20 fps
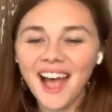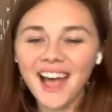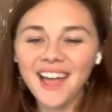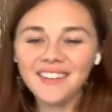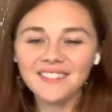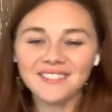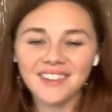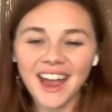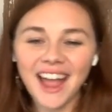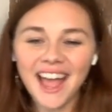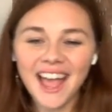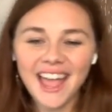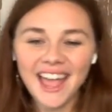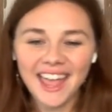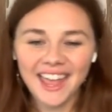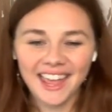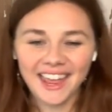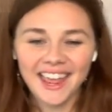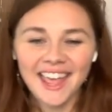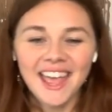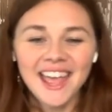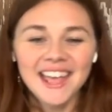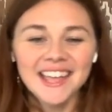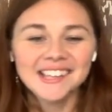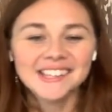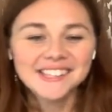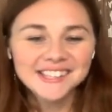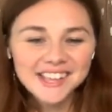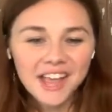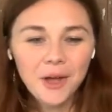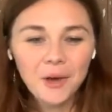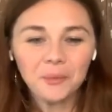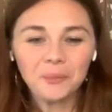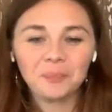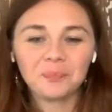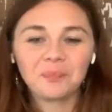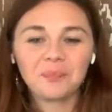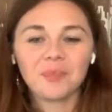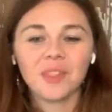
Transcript: All right, so